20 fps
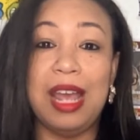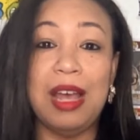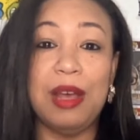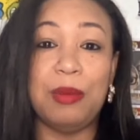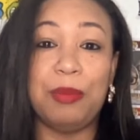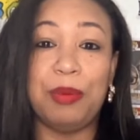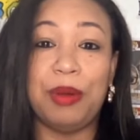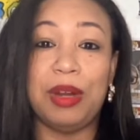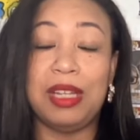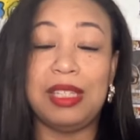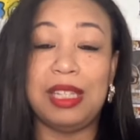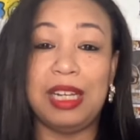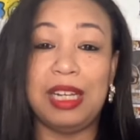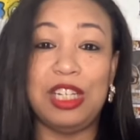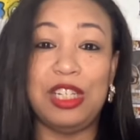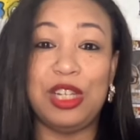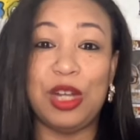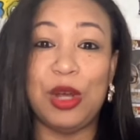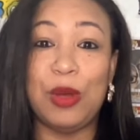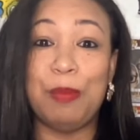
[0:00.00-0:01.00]
now,
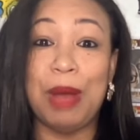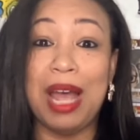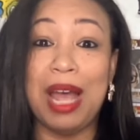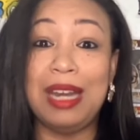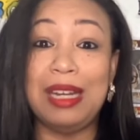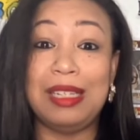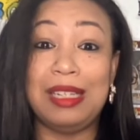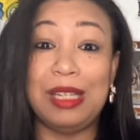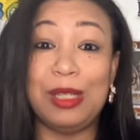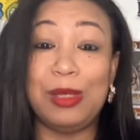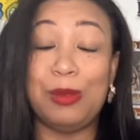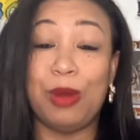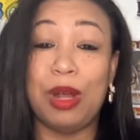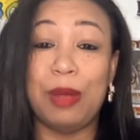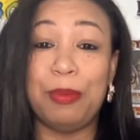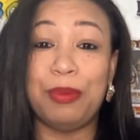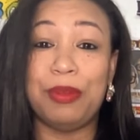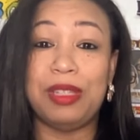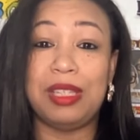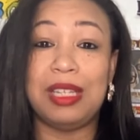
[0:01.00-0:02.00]
President Joe Biden just
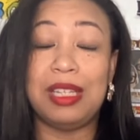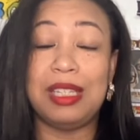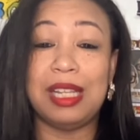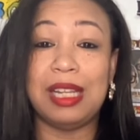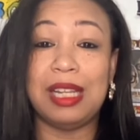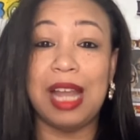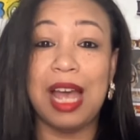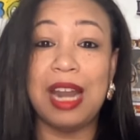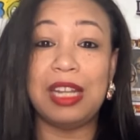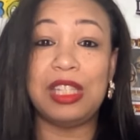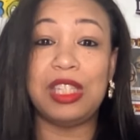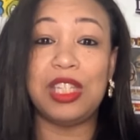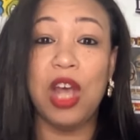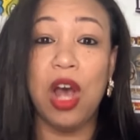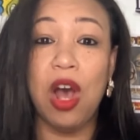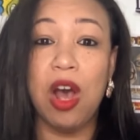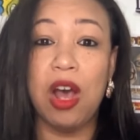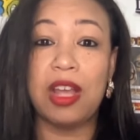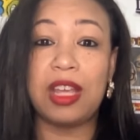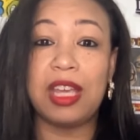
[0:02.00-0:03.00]
represents a lot of
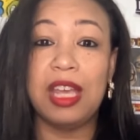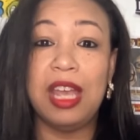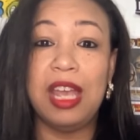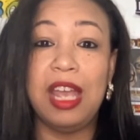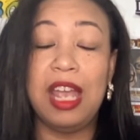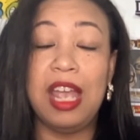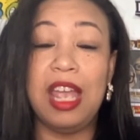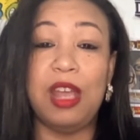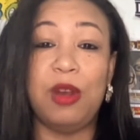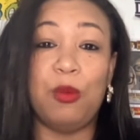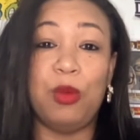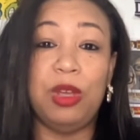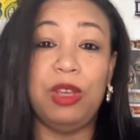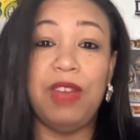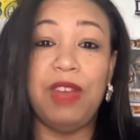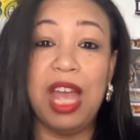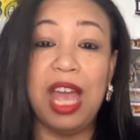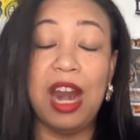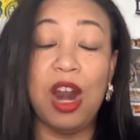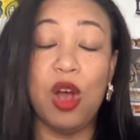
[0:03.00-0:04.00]
talk. And
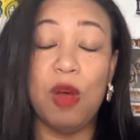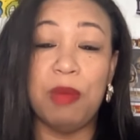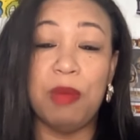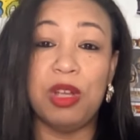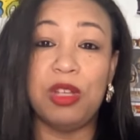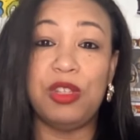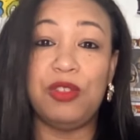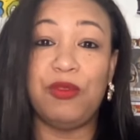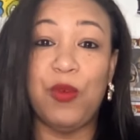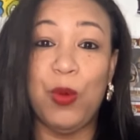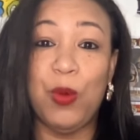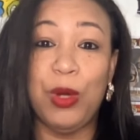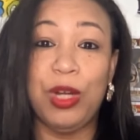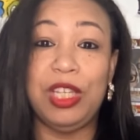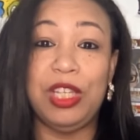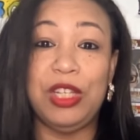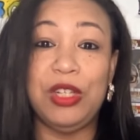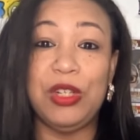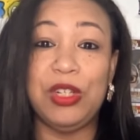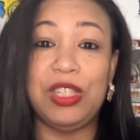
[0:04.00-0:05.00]
we've had almost four
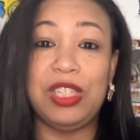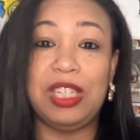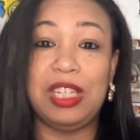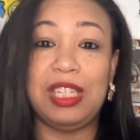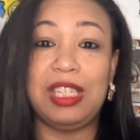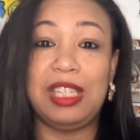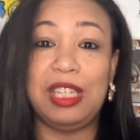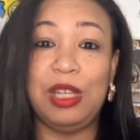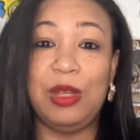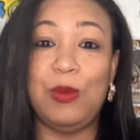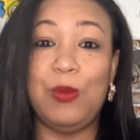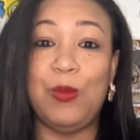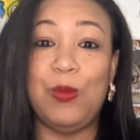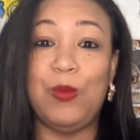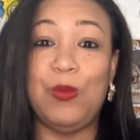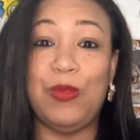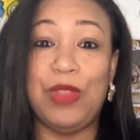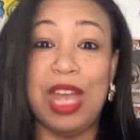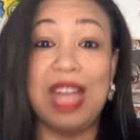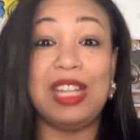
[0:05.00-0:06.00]
years to see
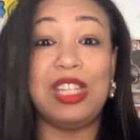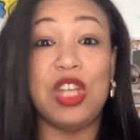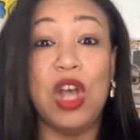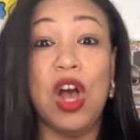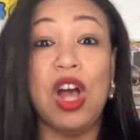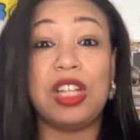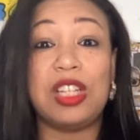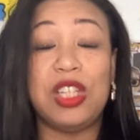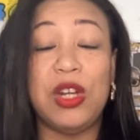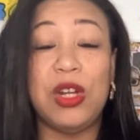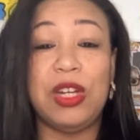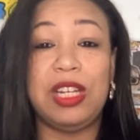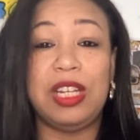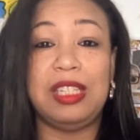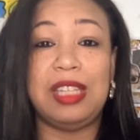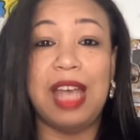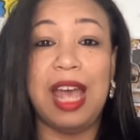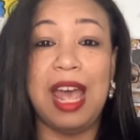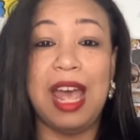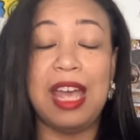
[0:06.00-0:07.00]
that talk turn
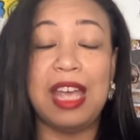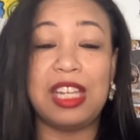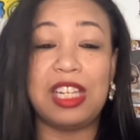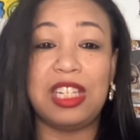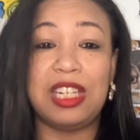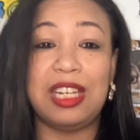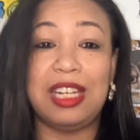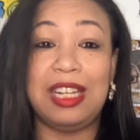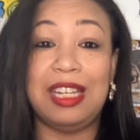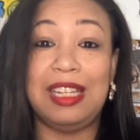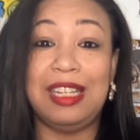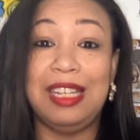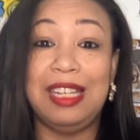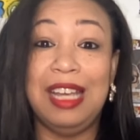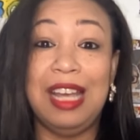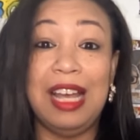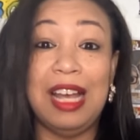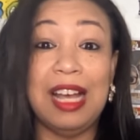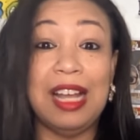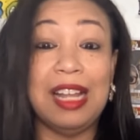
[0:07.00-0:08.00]
into action. And
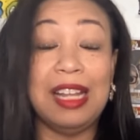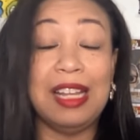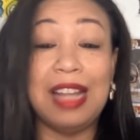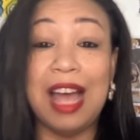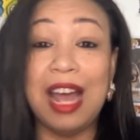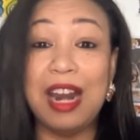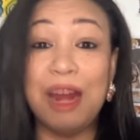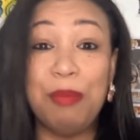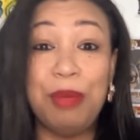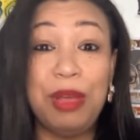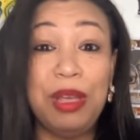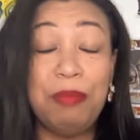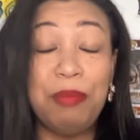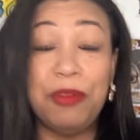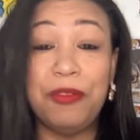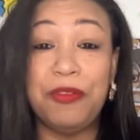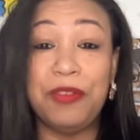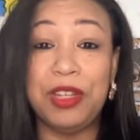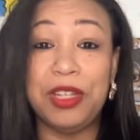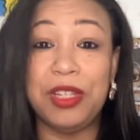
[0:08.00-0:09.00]
a lot of
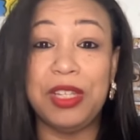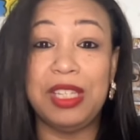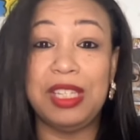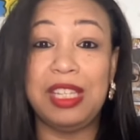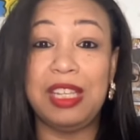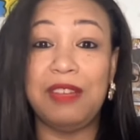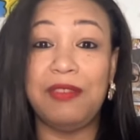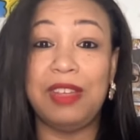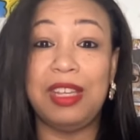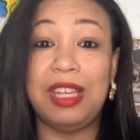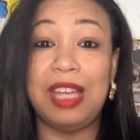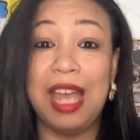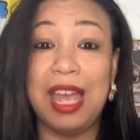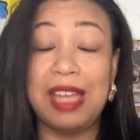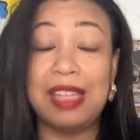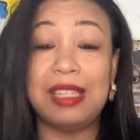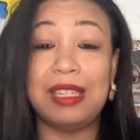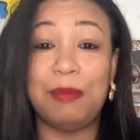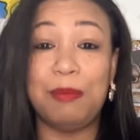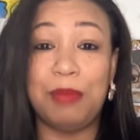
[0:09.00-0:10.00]
people feel as if it
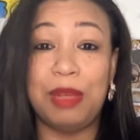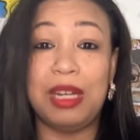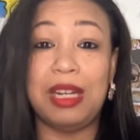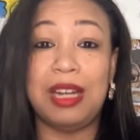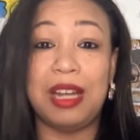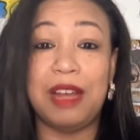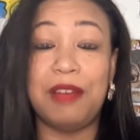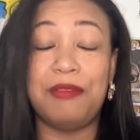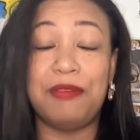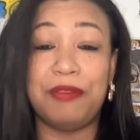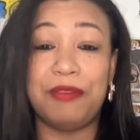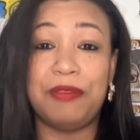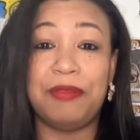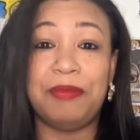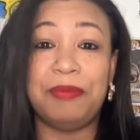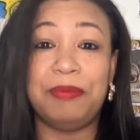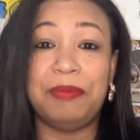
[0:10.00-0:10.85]
hasn't been enough.